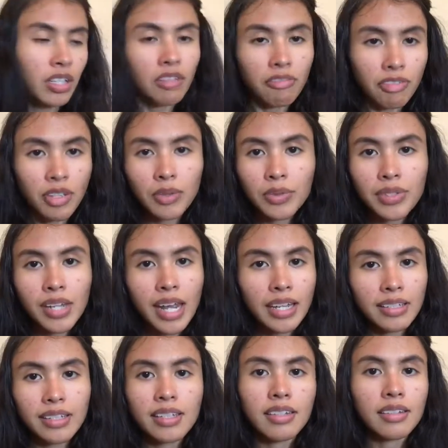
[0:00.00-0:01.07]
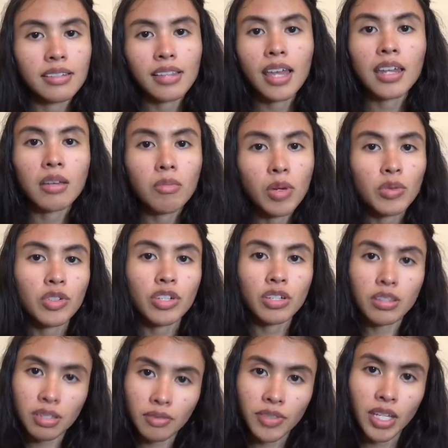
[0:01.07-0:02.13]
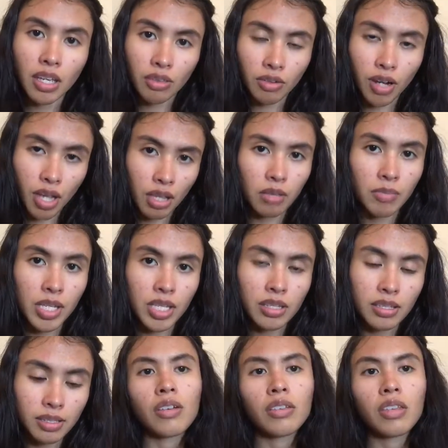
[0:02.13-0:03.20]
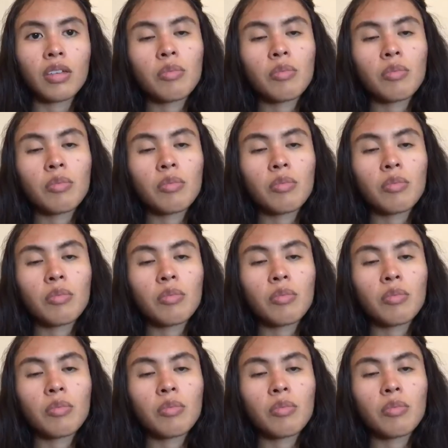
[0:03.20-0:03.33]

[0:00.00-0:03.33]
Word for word: confused ideas and emotions of the other elements.